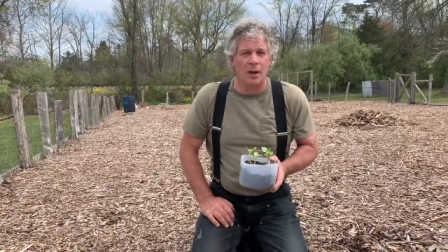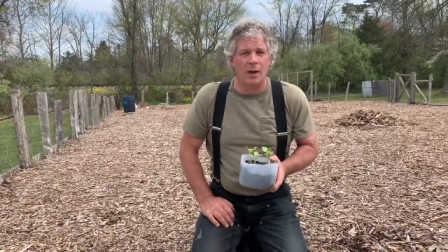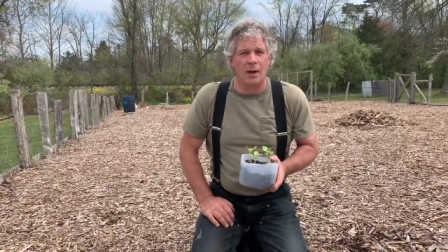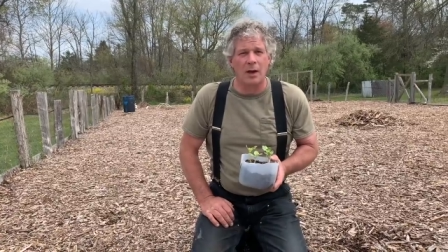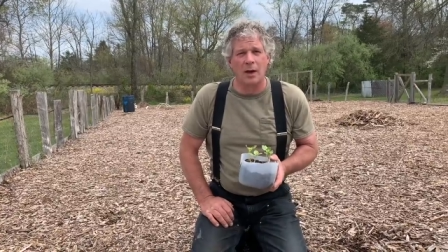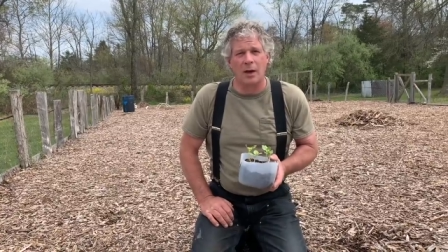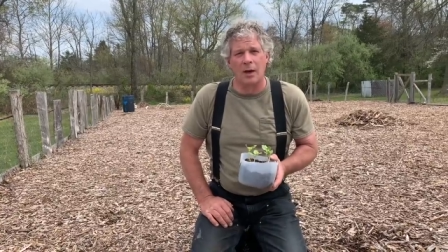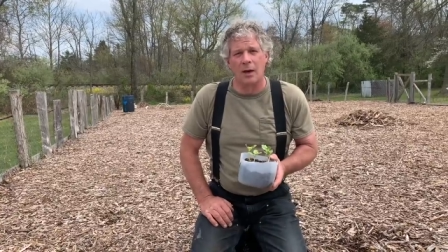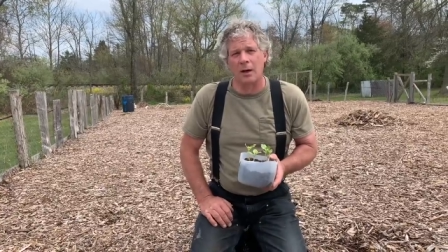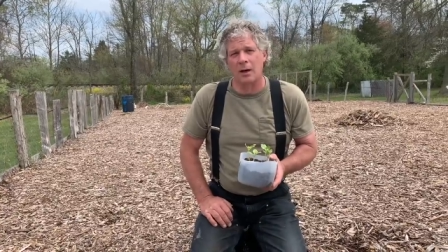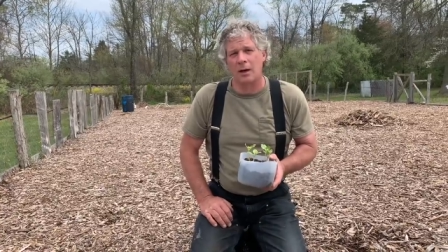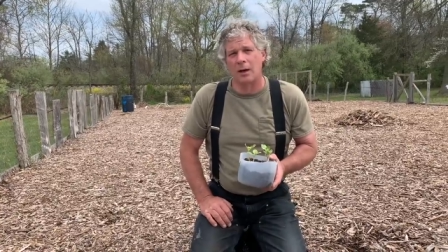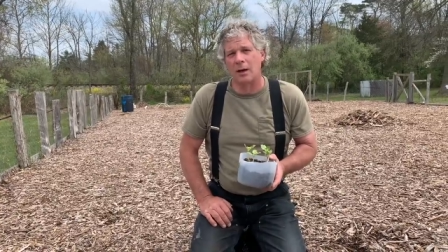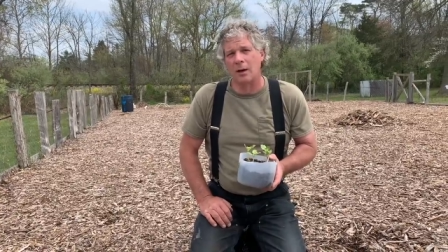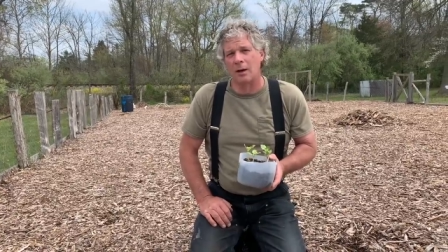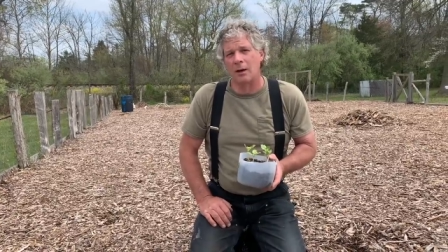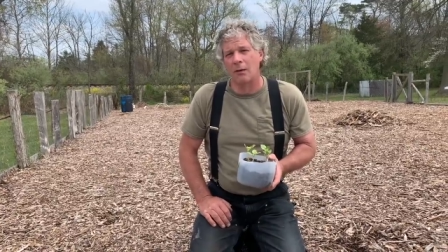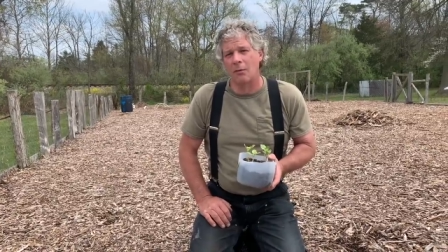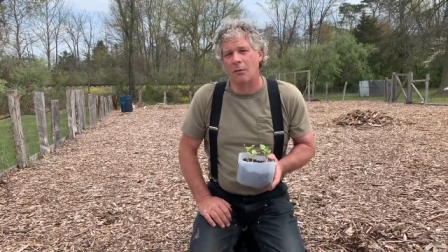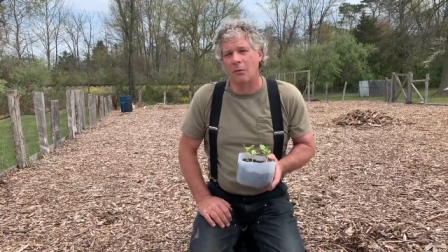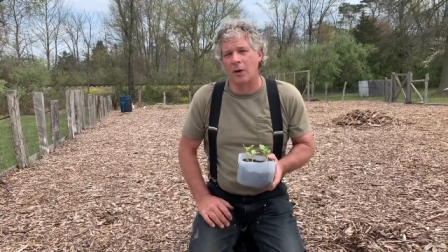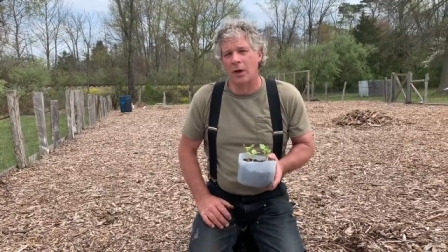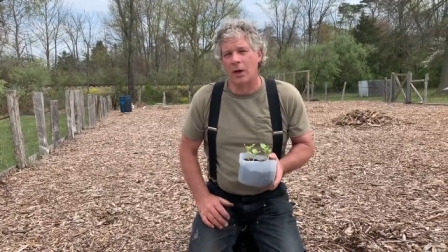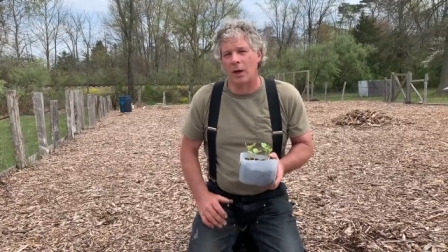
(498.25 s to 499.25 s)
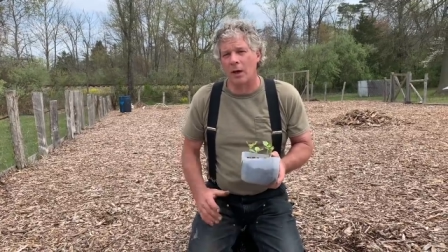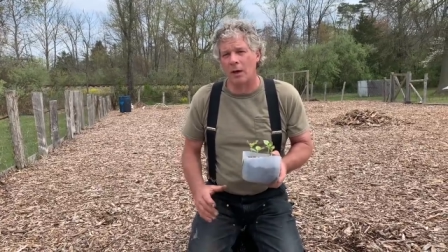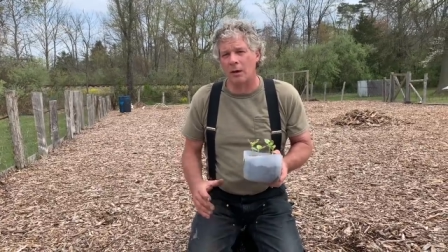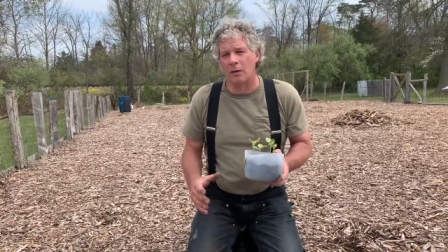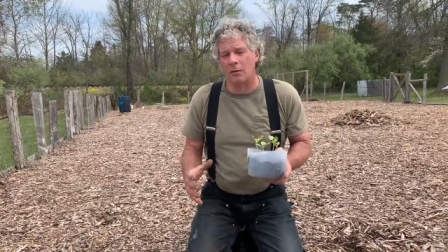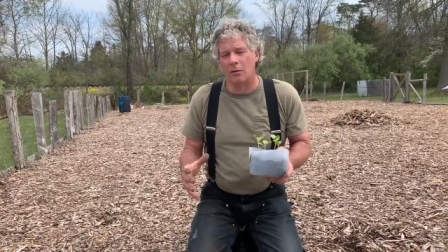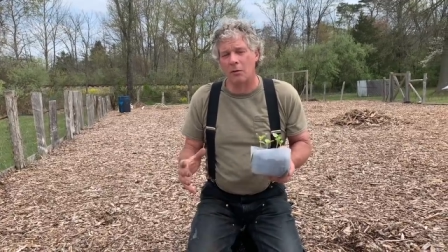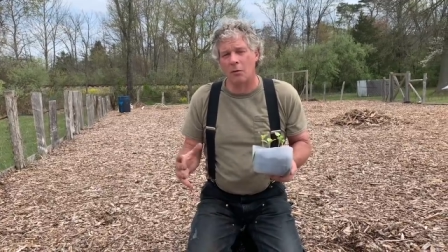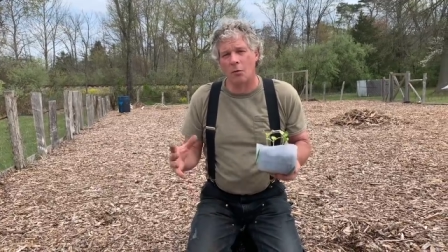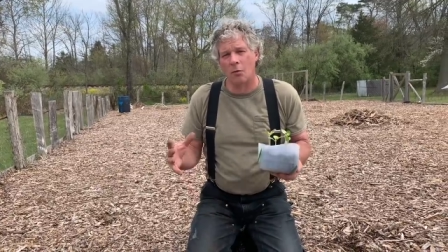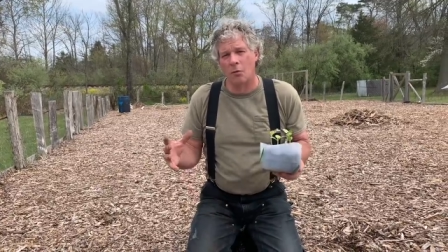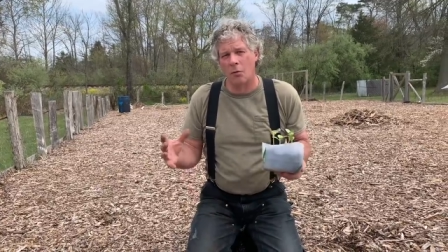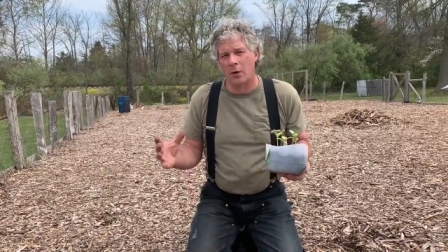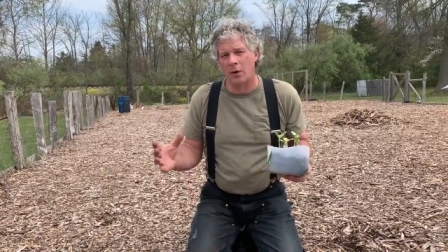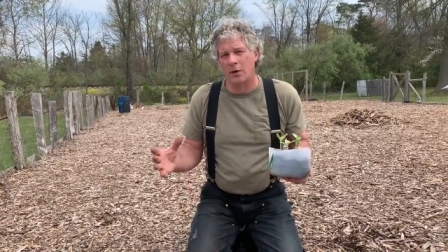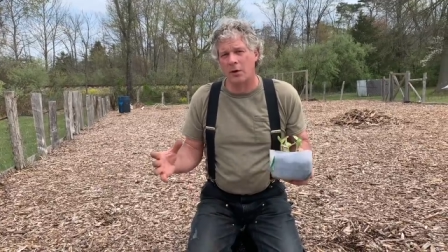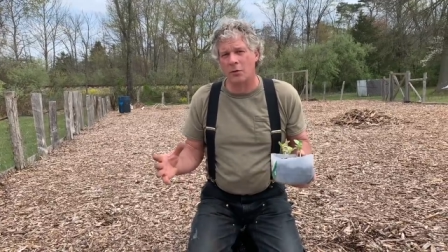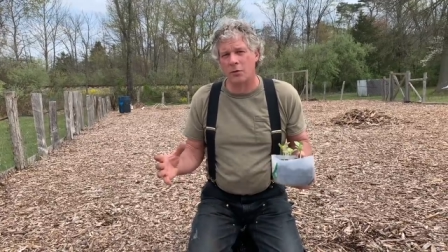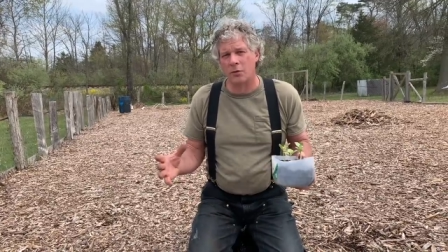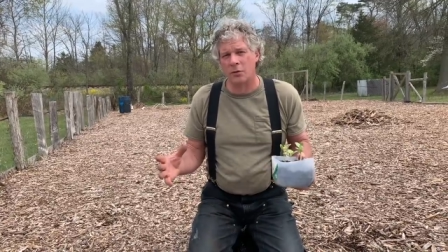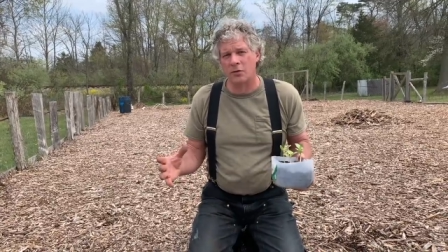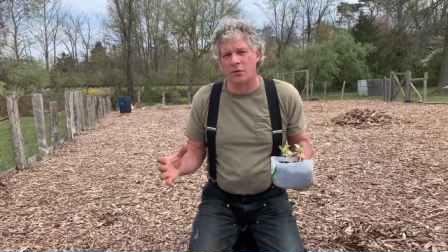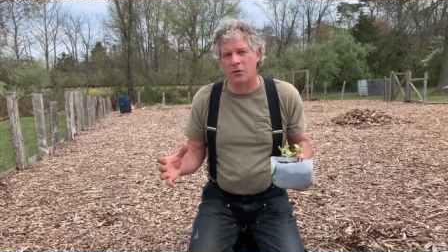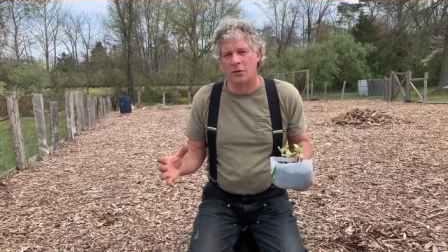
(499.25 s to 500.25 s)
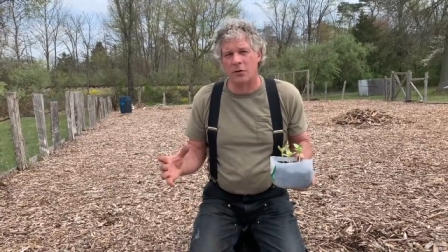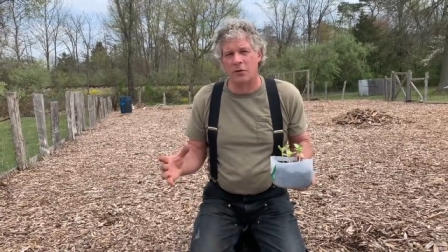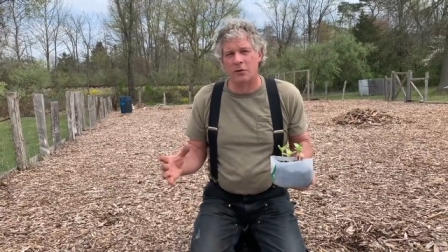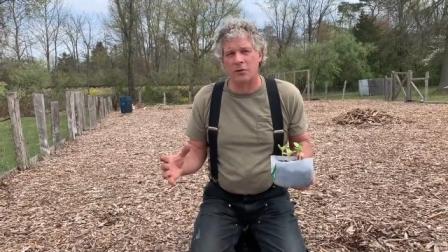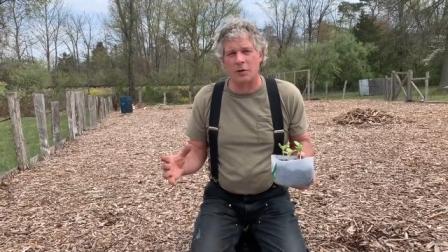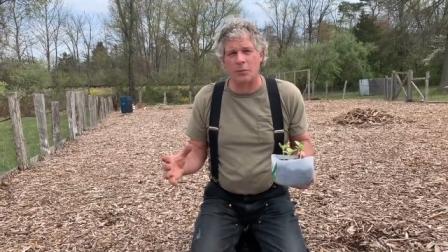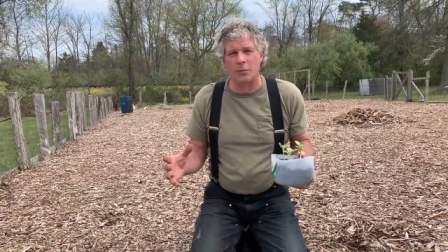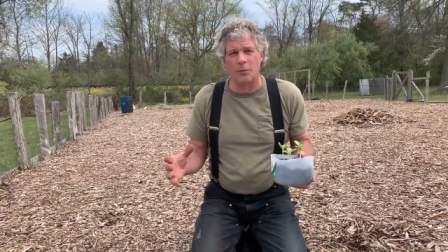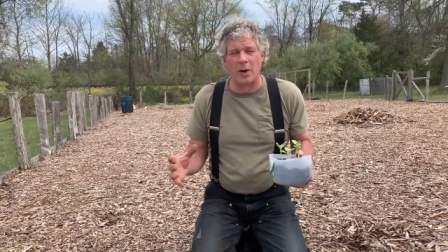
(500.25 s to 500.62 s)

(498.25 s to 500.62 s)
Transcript: And we got one that was 50